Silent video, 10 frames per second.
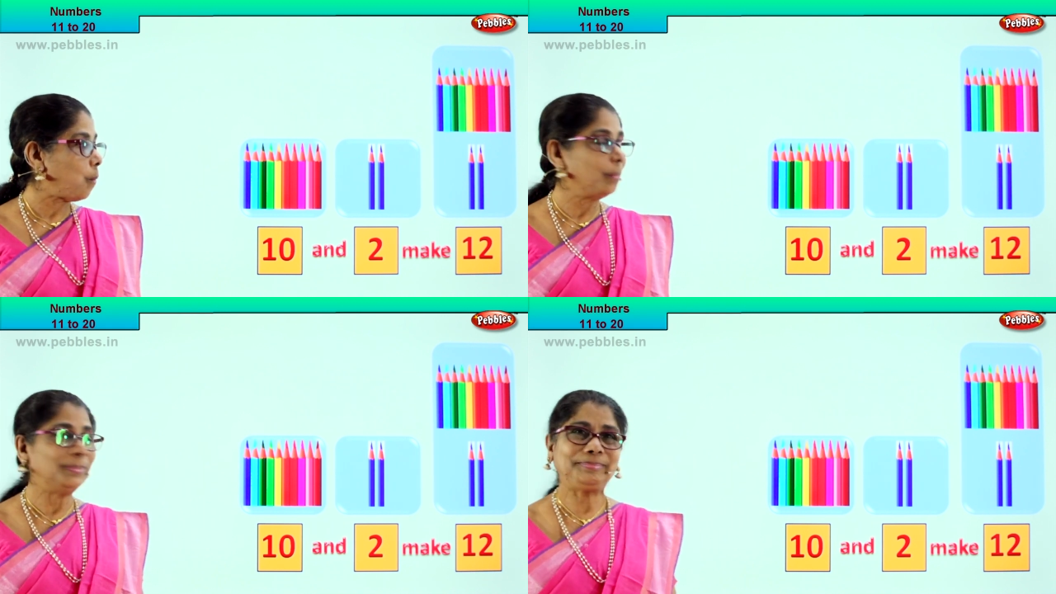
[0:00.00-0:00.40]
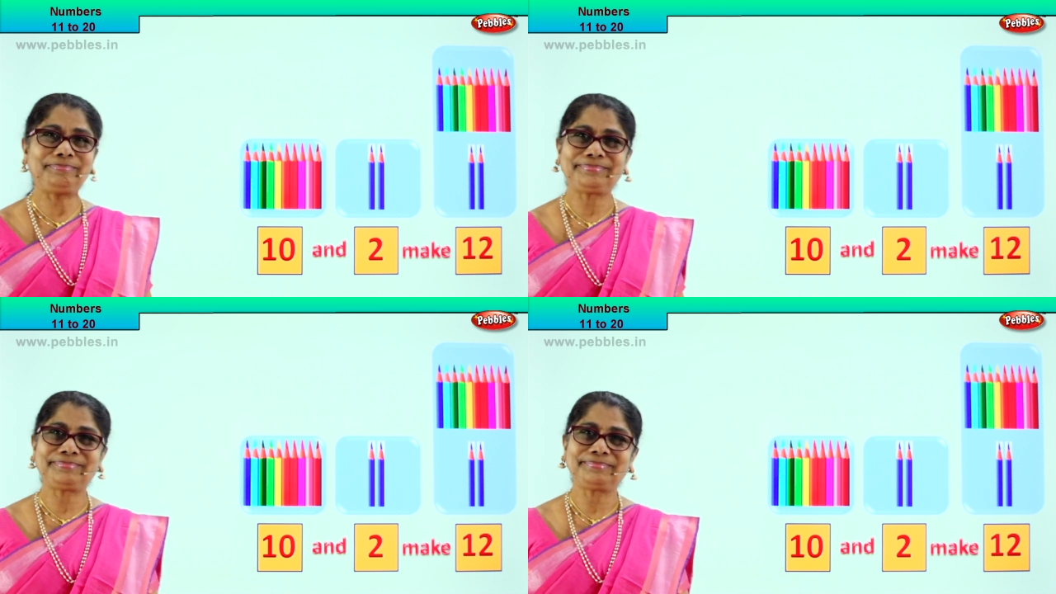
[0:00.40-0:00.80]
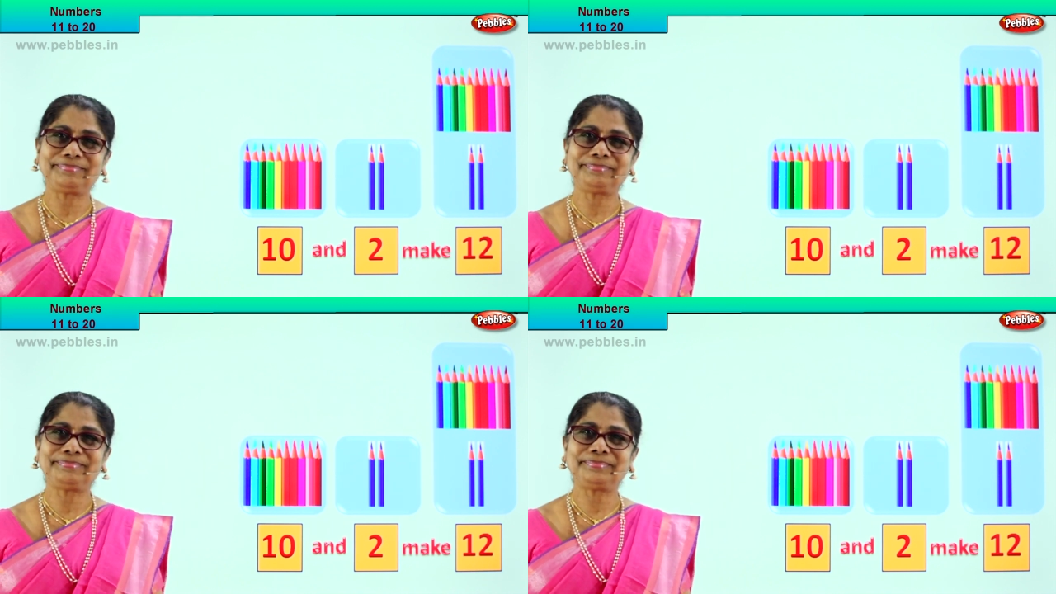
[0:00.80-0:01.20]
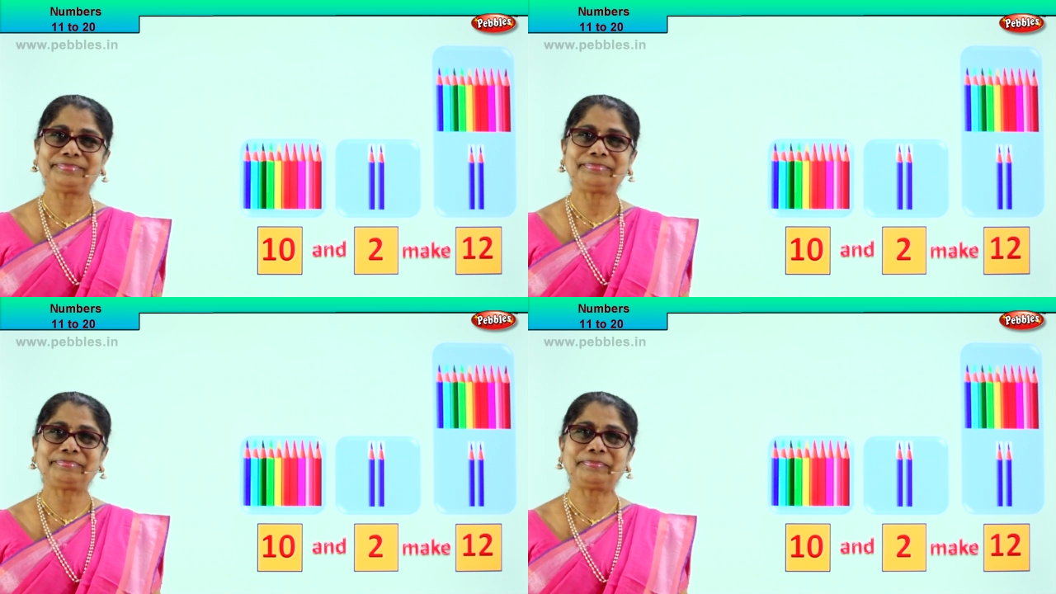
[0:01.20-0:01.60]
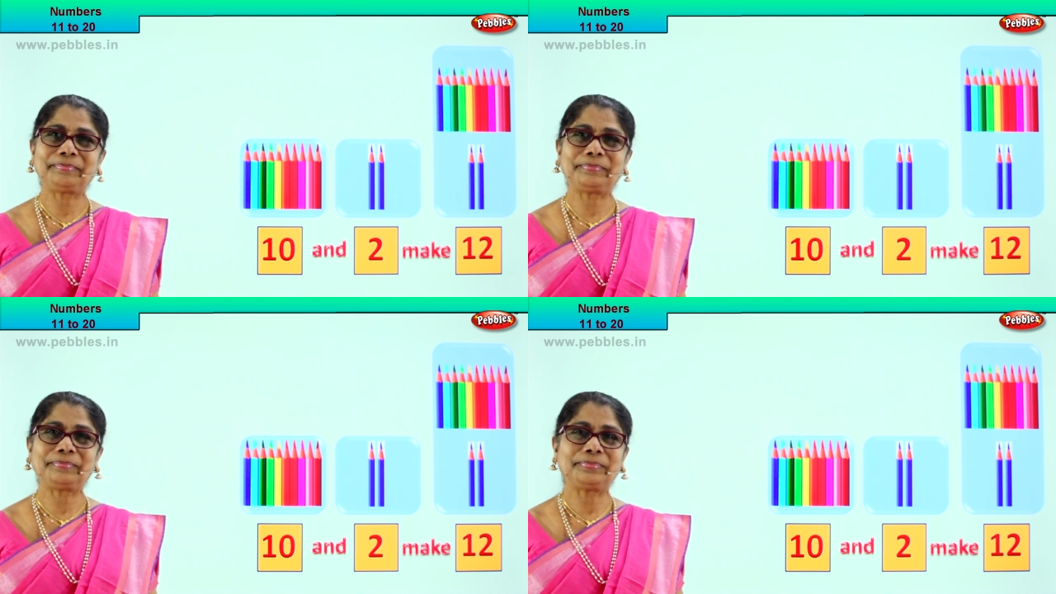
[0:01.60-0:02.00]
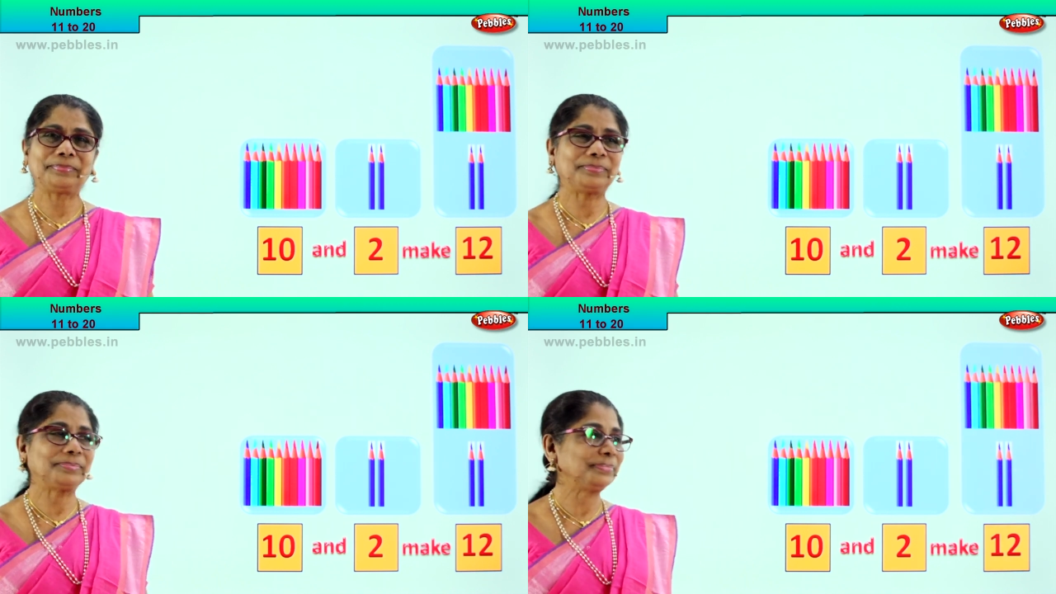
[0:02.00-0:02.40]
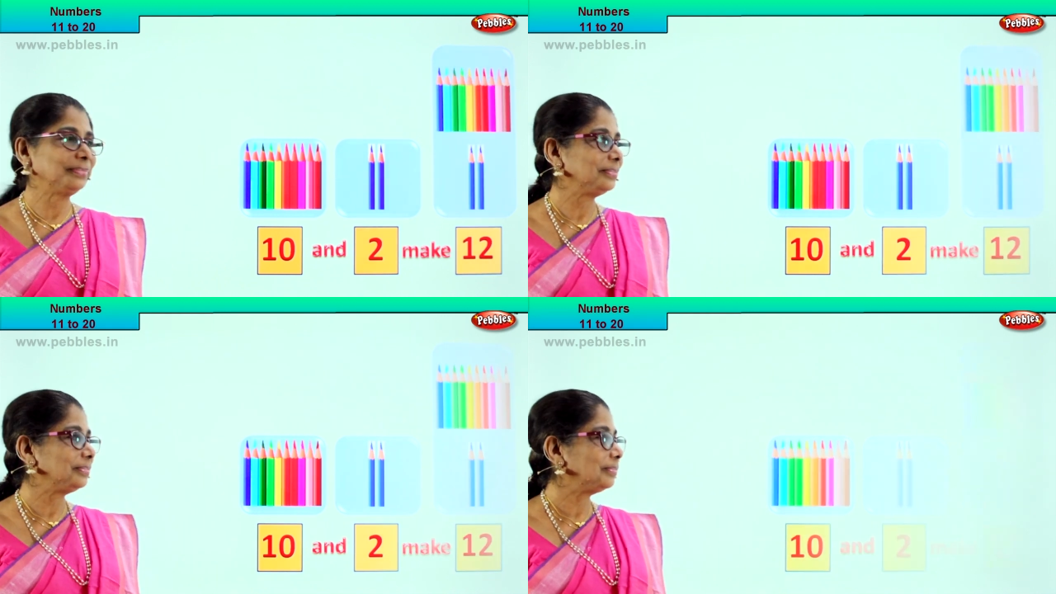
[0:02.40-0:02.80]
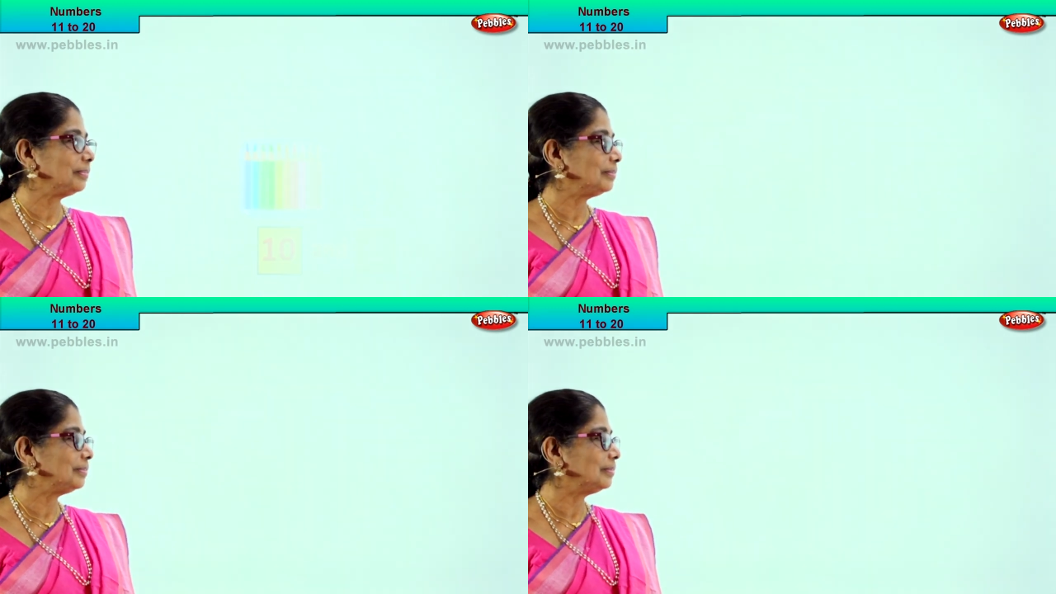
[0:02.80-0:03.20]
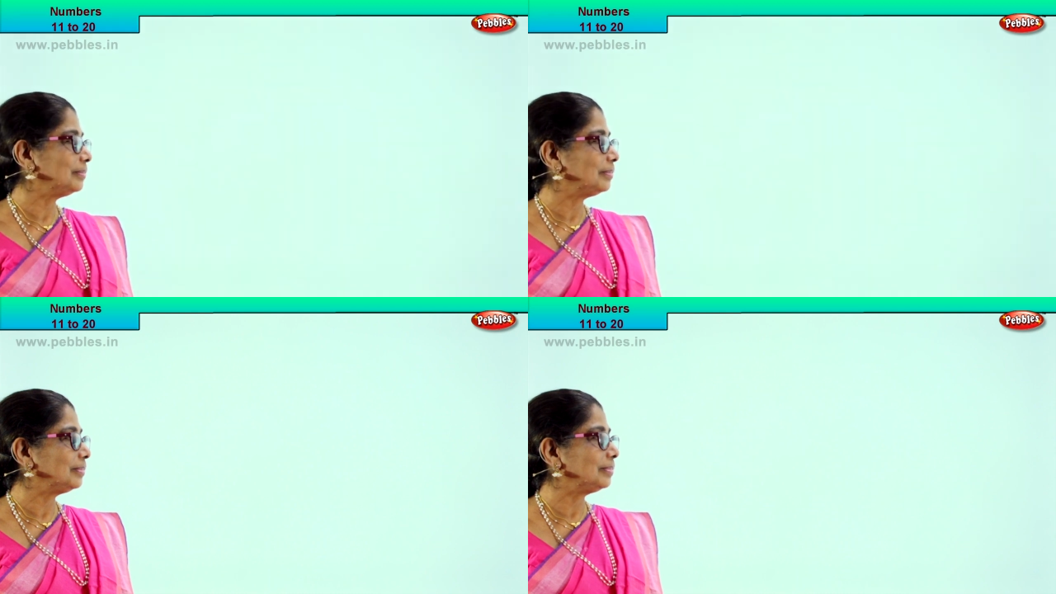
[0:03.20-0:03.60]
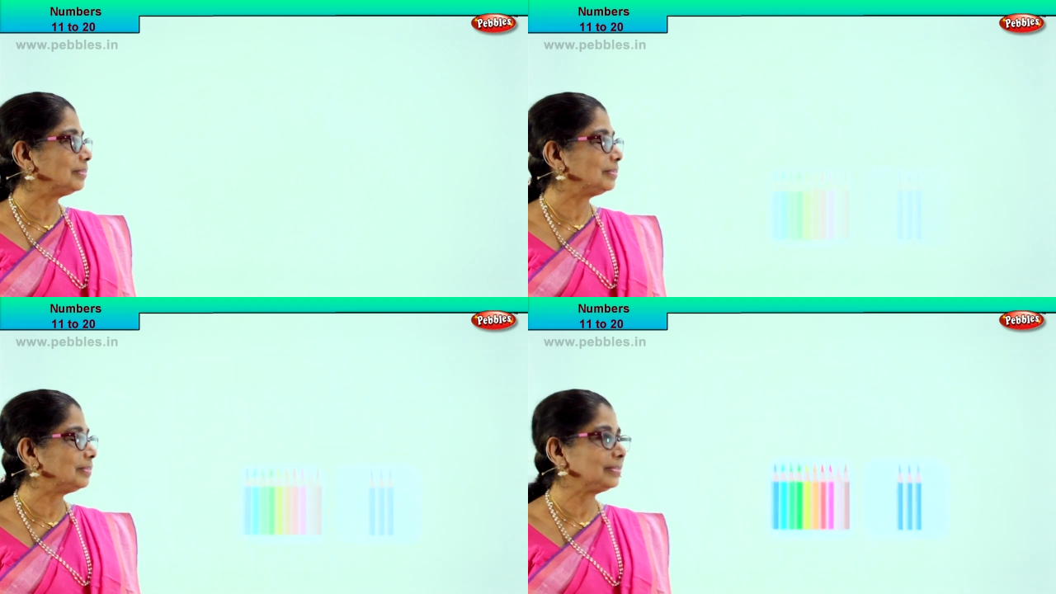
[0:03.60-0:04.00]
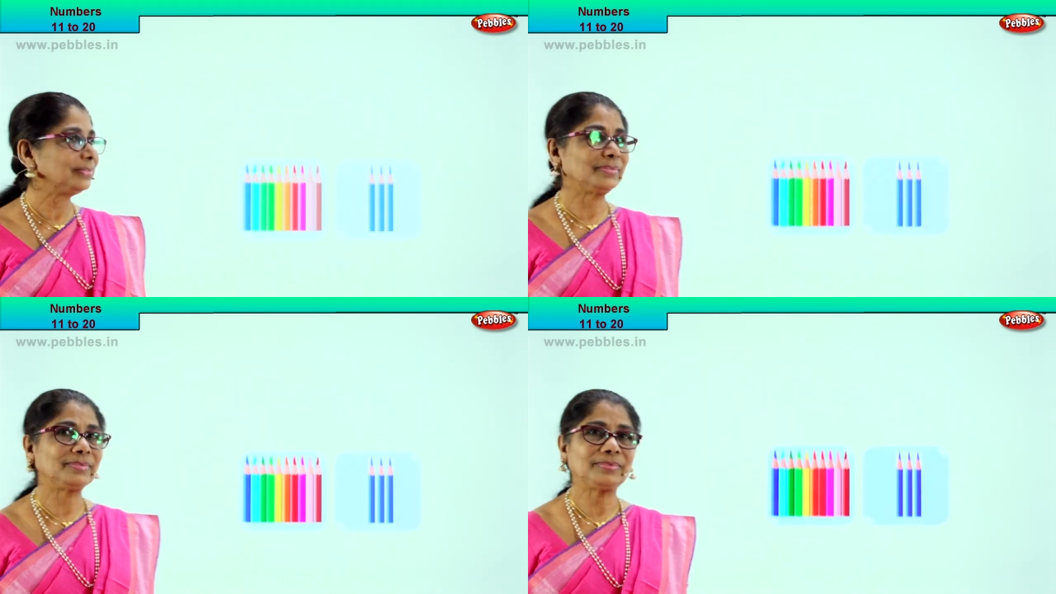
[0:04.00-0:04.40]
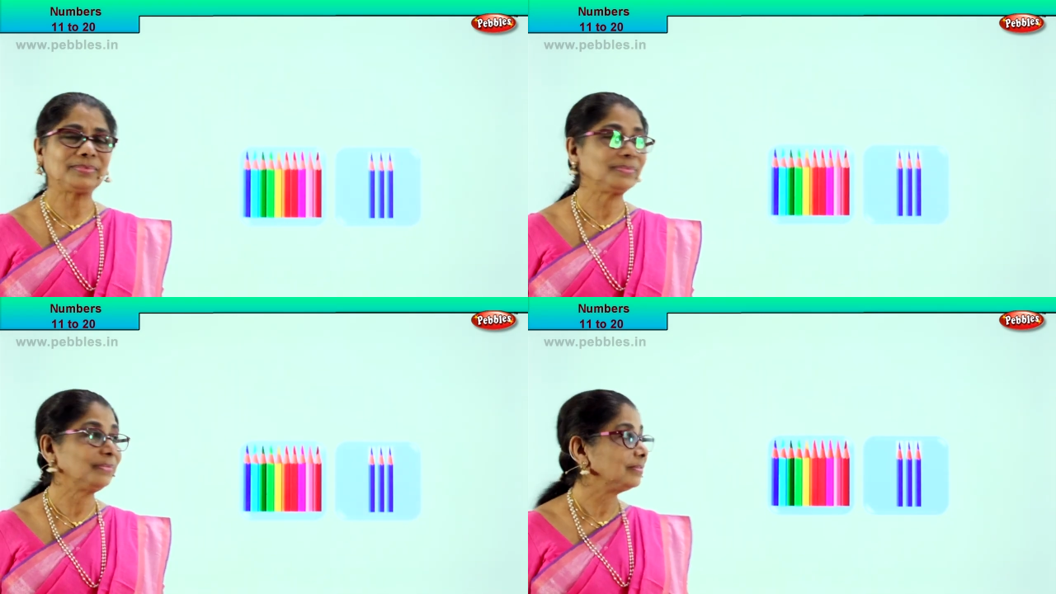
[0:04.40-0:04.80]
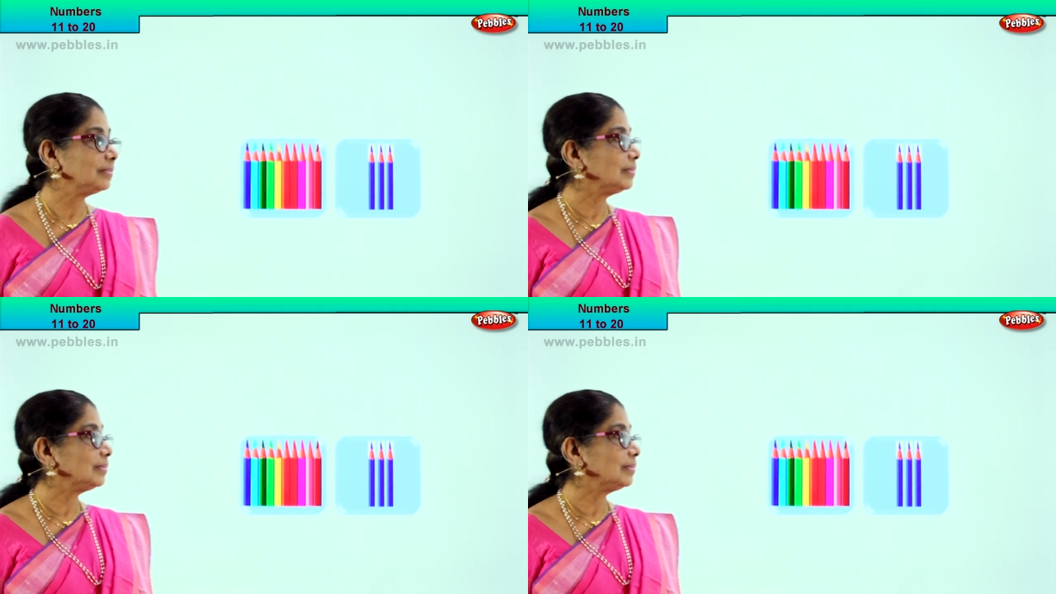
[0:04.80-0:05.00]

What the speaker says: (no one is talking)